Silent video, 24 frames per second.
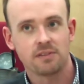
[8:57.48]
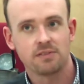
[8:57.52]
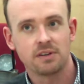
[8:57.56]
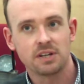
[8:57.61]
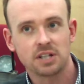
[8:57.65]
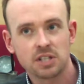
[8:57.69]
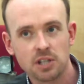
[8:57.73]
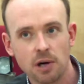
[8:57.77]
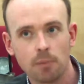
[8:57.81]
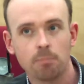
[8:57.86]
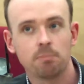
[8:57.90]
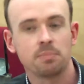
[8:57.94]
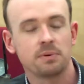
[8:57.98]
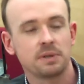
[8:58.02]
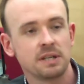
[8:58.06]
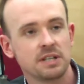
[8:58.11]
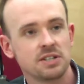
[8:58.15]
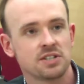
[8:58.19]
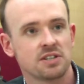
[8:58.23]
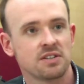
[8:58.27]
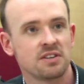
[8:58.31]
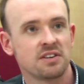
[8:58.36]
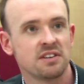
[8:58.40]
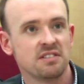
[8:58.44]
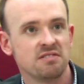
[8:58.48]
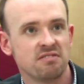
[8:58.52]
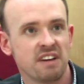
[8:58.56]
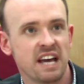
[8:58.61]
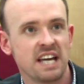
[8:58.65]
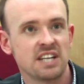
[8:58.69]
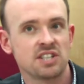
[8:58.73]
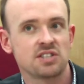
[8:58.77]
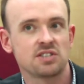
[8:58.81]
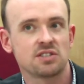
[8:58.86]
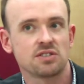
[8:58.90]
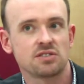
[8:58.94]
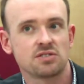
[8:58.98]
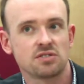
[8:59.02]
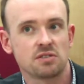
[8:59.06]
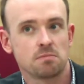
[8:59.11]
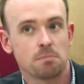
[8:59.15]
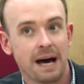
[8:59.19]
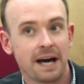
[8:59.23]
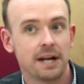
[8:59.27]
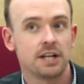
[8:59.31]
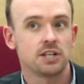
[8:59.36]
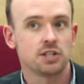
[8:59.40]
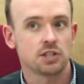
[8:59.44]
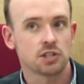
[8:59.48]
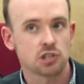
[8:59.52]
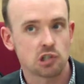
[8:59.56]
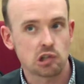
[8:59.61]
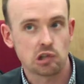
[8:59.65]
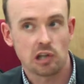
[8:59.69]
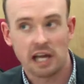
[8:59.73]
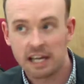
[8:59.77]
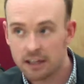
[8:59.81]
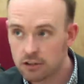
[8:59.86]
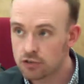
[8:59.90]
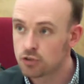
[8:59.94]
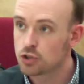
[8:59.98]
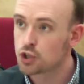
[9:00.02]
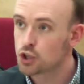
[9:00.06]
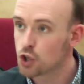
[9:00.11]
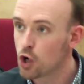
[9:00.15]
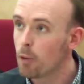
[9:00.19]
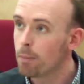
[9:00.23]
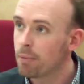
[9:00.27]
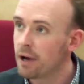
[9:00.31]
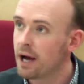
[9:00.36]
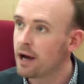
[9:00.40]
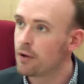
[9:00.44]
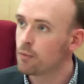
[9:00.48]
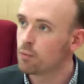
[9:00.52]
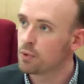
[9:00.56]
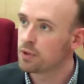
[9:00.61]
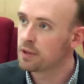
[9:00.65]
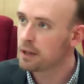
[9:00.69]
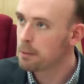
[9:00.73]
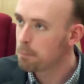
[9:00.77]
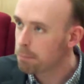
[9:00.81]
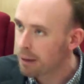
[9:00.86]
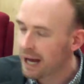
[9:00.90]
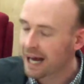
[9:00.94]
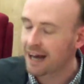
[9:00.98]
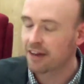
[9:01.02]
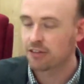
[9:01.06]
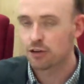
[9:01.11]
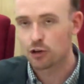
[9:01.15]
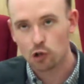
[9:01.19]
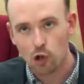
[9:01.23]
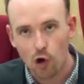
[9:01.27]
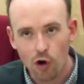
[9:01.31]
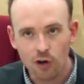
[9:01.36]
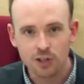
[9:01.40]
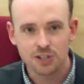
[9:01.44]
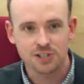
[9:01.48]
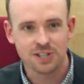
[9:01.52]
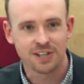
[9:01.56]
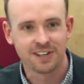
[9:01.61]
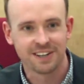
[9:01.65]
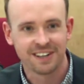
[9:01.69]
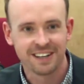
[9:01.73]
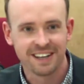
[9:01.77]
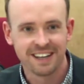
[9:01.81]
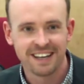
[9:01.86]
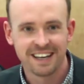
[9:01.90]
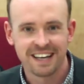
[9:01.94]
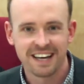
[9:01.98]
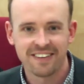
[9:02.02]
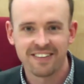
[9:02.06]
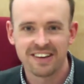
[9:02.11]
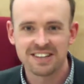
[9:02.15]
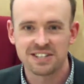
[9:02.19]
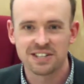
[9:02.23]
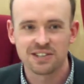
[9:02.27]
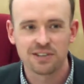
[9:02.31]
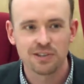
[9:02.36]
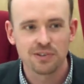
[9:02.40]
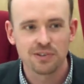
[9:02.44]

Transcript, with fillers: that companies and their investors and managers like to shop at when they buy their laws, and that's a